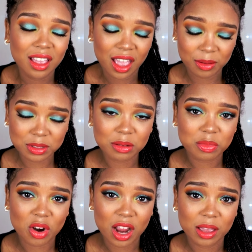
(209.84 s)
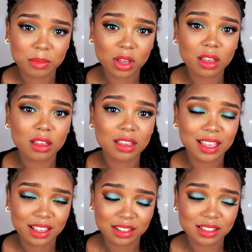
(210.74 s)
Amazon Prime
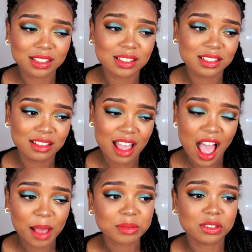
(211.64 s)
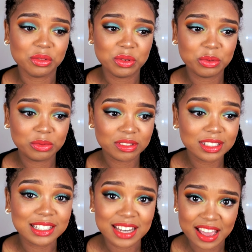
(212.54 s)
is absolute
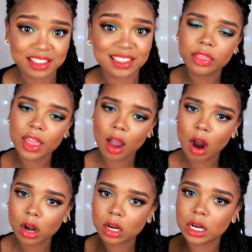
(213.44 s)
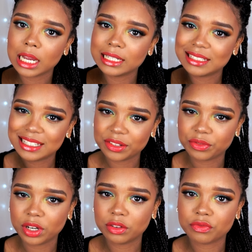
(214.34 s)
death. They are
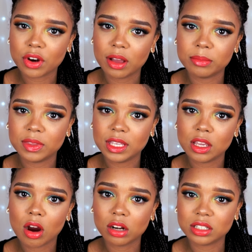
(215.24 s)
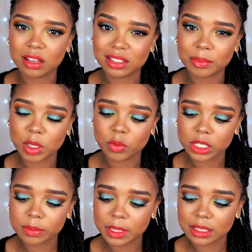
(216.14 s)
different from the Ardell Demi
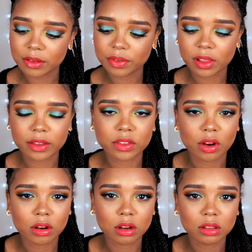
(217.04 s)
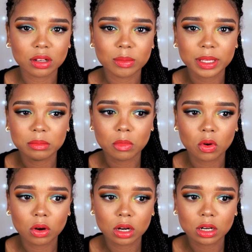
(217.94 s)
Wispies. I feel like they're a little bit
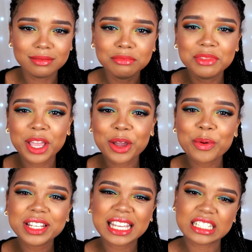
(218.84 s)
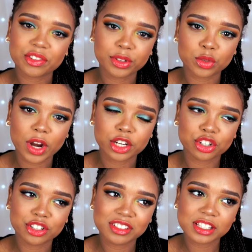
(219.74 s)
more, they go in like different
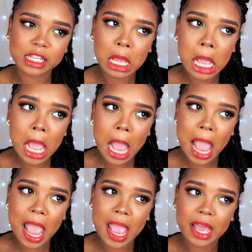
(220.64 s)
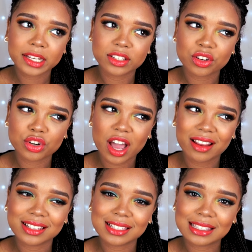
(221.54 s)
directions, and they're not
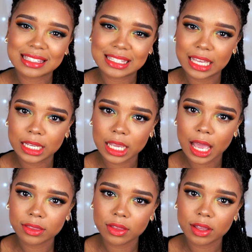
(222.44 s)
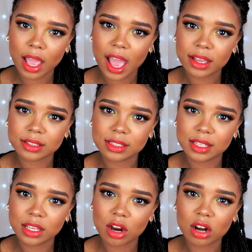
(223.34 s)
as thick, I think, as
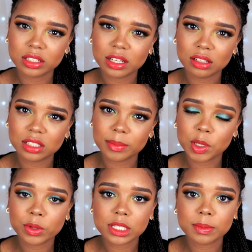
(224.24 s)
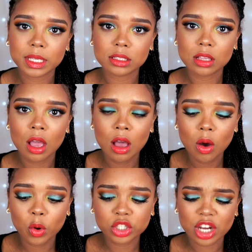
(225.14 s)
the Ardell Demi Wispies,
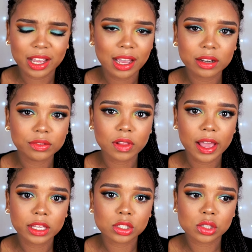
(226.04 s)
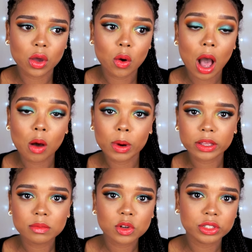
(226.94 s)
which I kind of like. So I'll
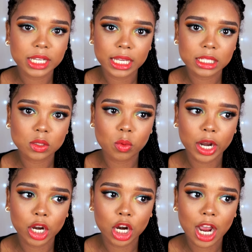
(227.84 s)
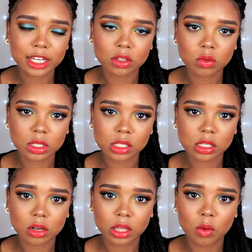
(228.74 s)
wear them on days where I don't
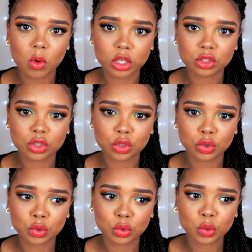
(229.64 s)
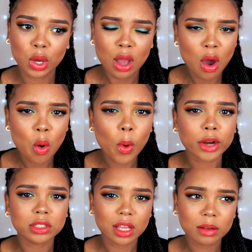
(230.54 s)
necessarily want to
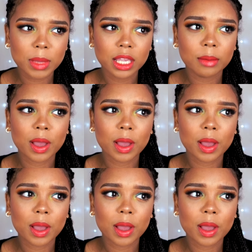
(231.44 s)
wear a ton of makeup.